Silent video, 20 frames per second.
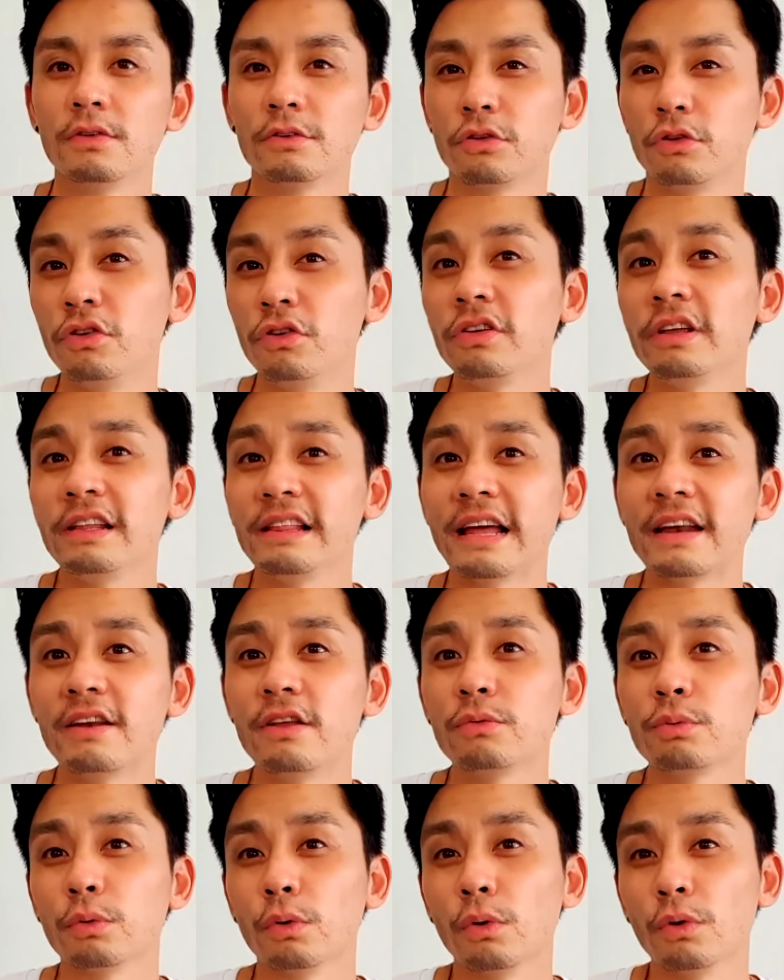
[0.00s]
usually
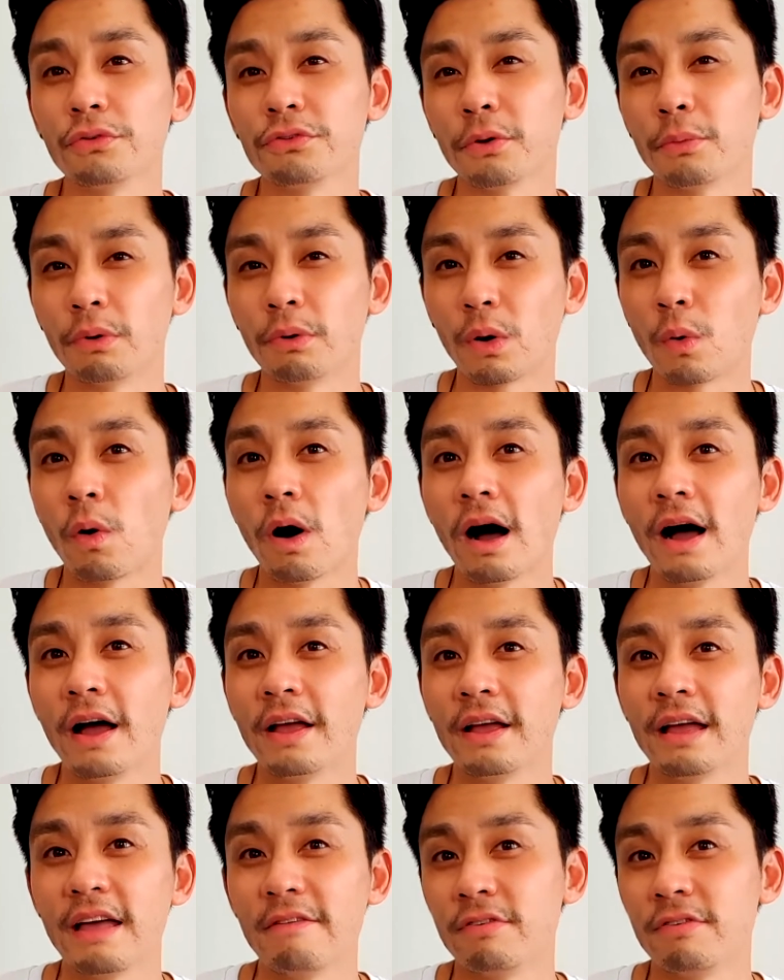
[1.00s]
lenders will also require
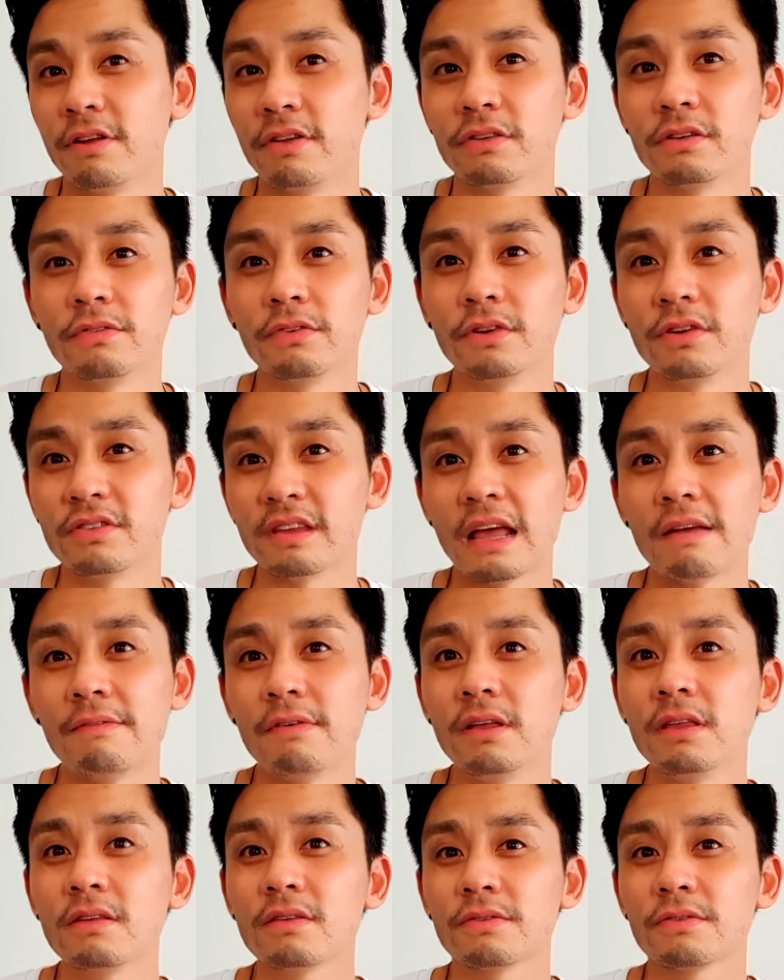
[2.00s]
evidence of your
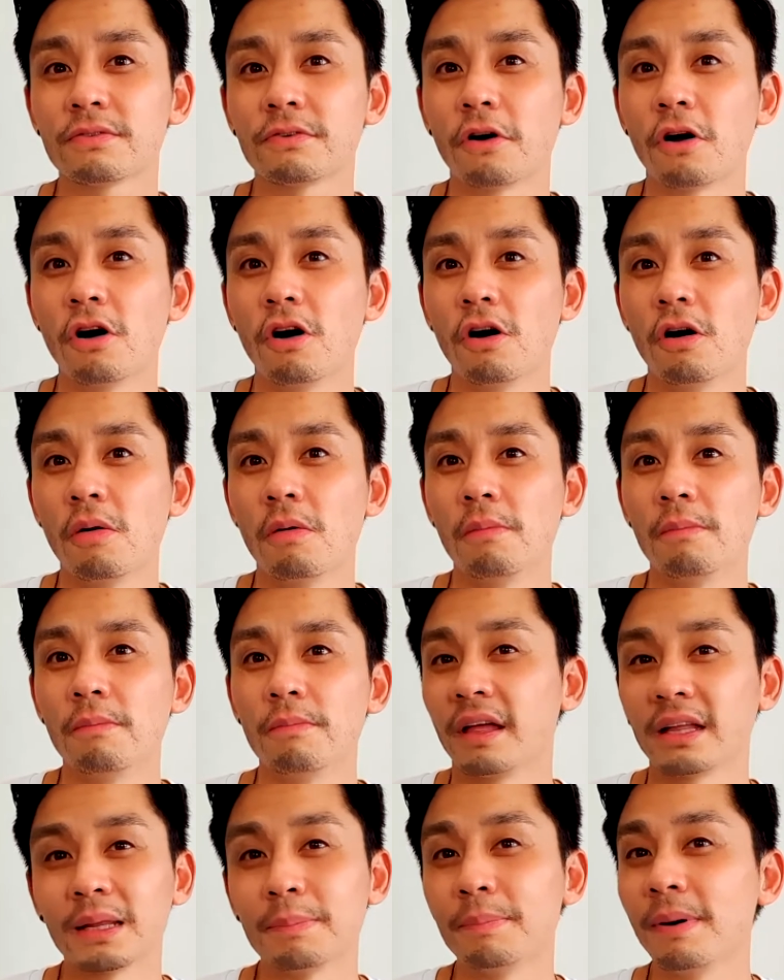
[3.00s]
savings from
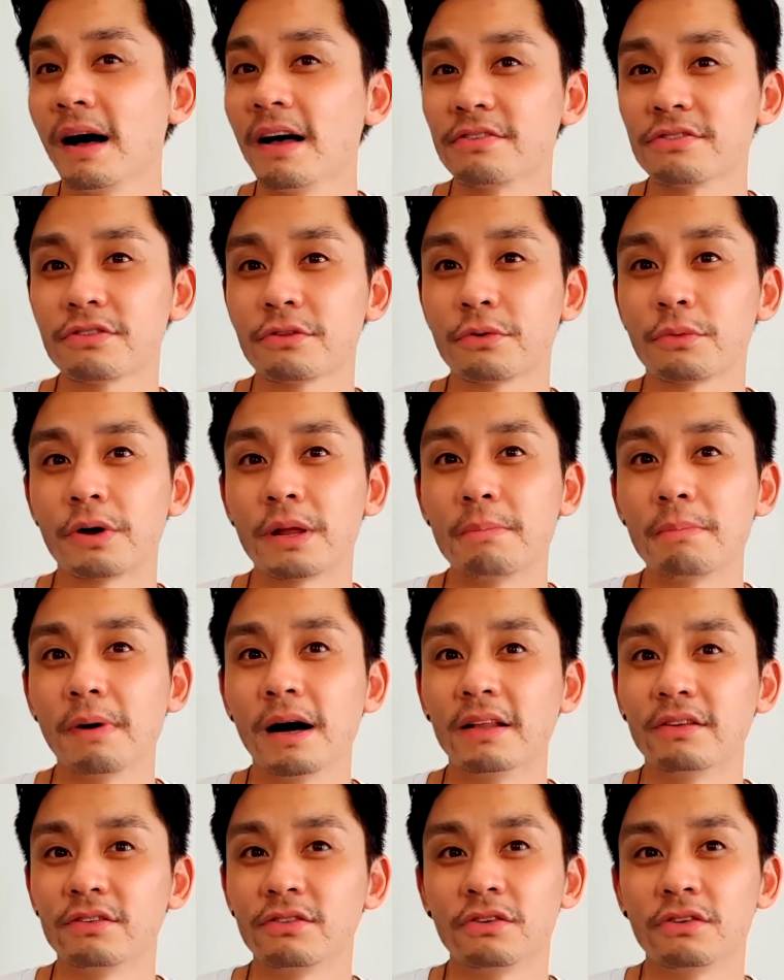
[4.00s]
the past 3
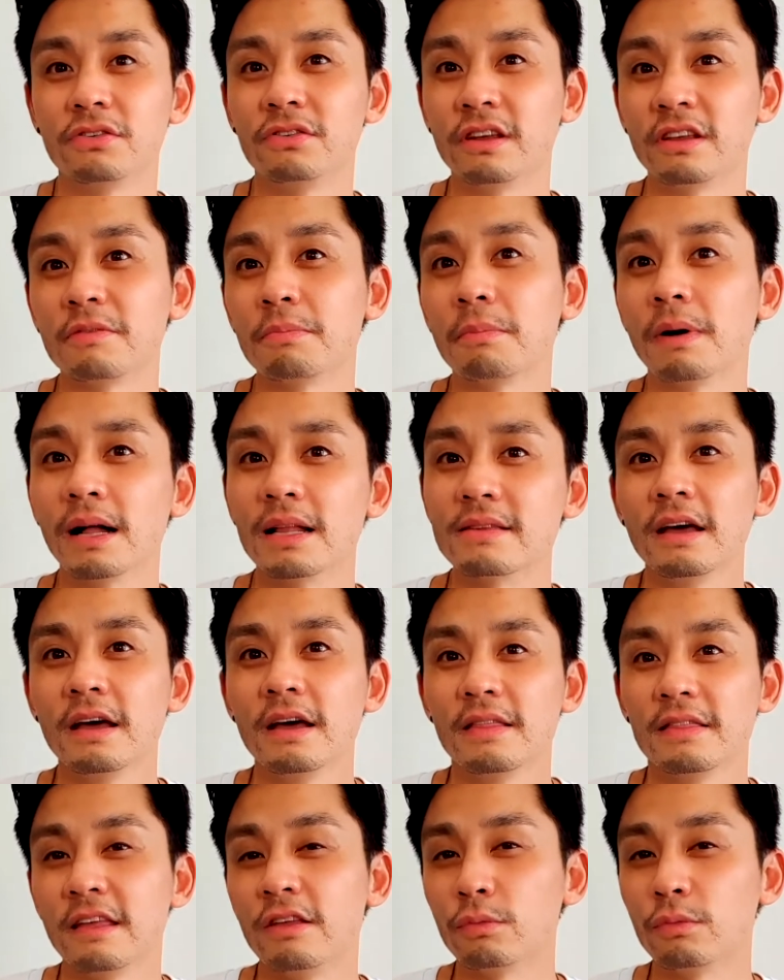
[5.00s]
months to 6 months.
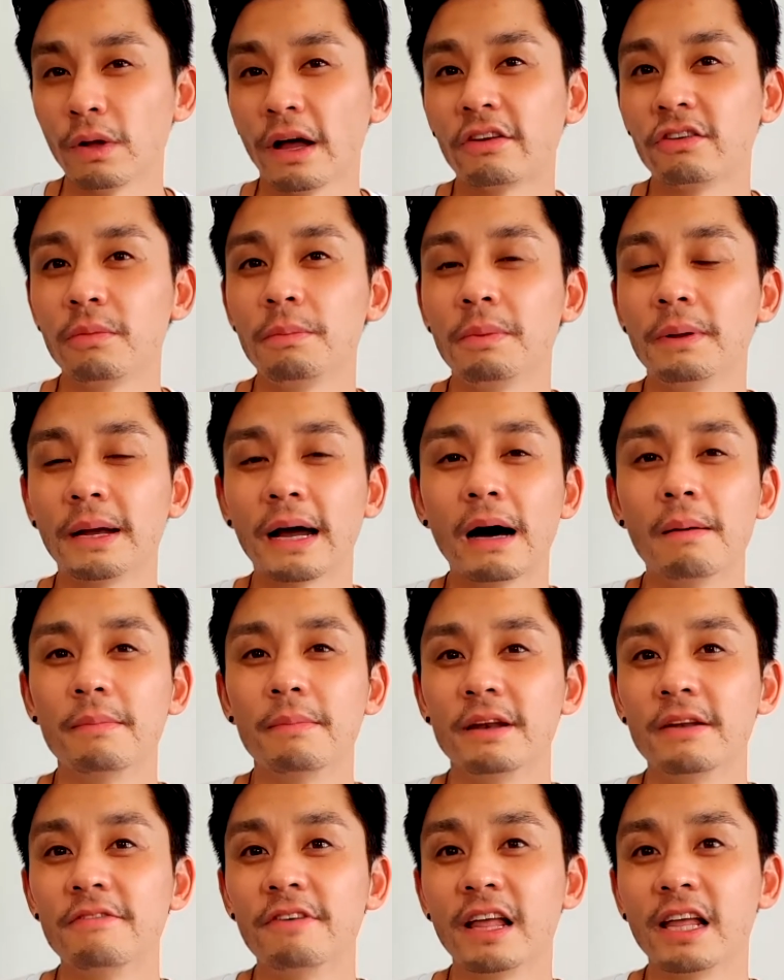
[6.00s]
These will actually become
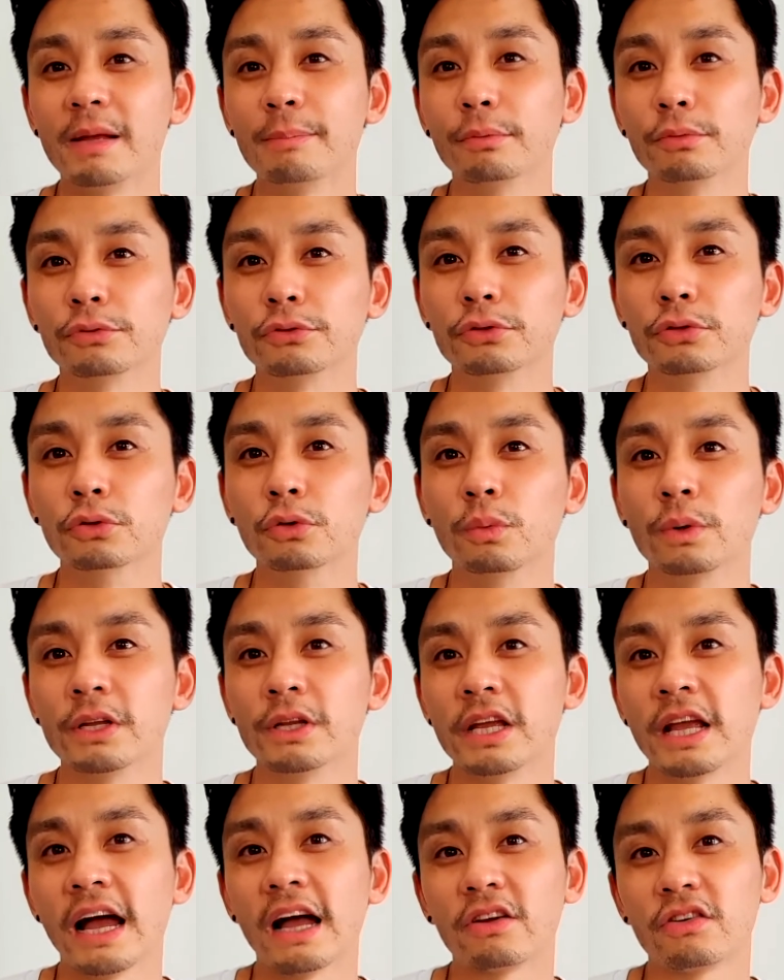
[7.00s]
an invaluable tool when
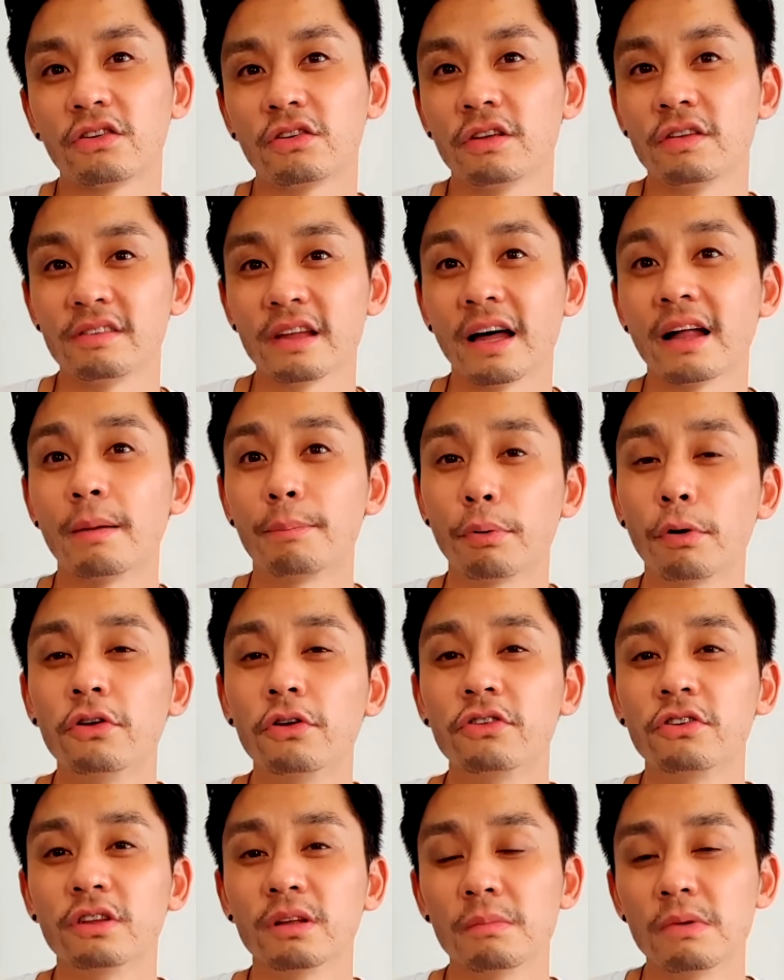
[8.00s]
you actually start
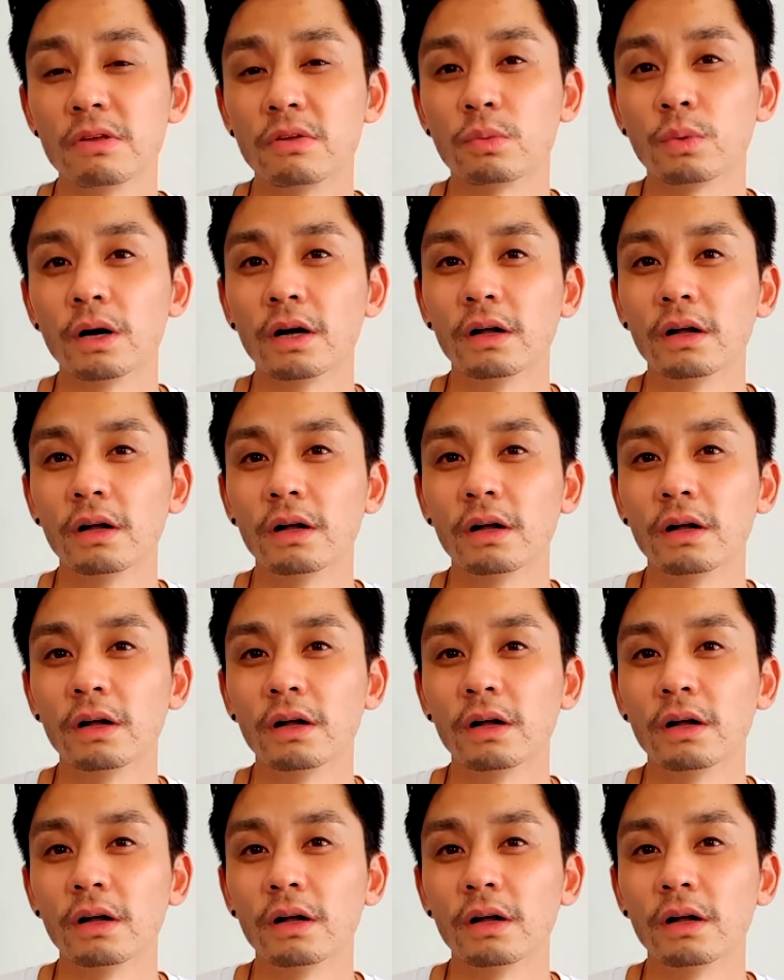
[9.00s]
approaching them as well.